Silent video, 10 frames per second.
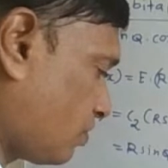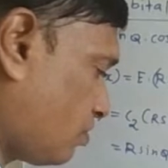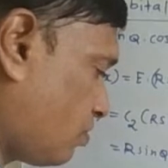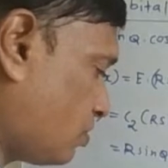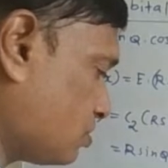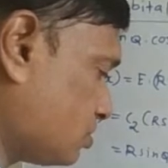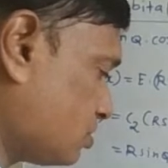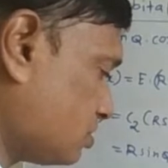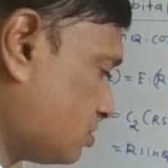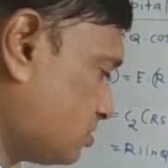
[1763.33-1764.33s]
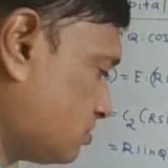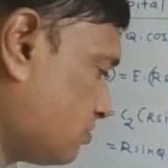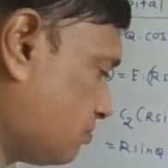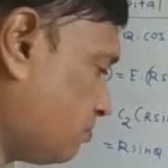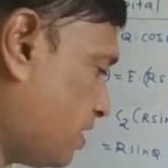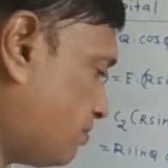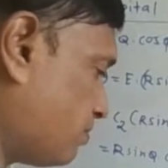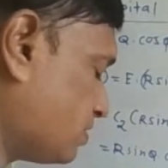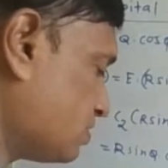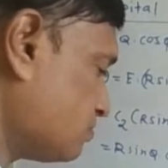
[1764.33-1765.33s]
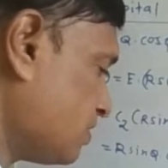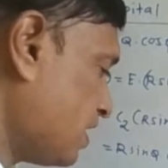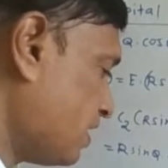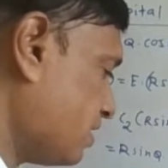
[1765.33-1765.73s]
cos pi plus pi